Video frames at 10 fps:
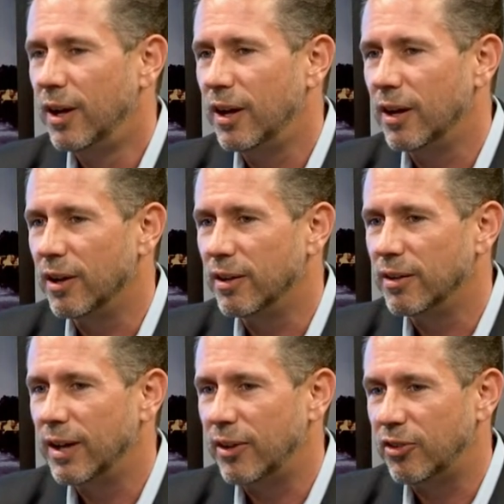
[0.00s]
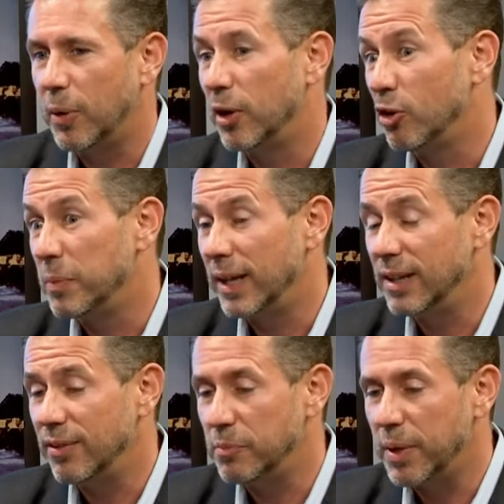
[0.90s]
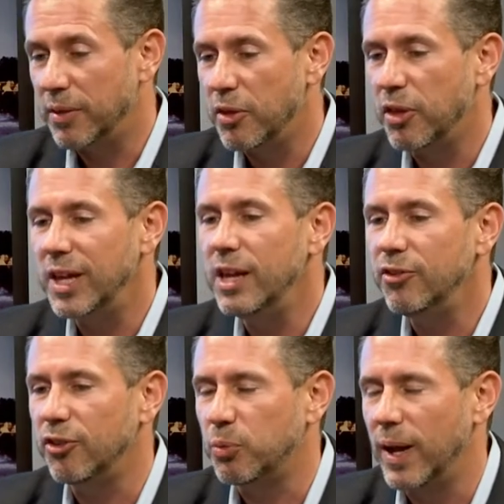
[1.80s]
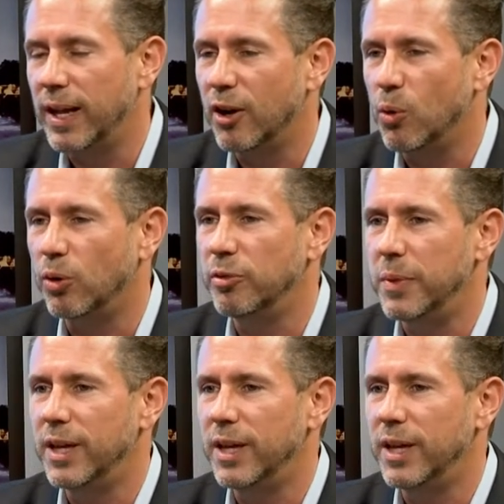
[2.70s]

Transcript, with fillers: Uh, that's how I earn my living. But the, the, easiest way to get a hold of me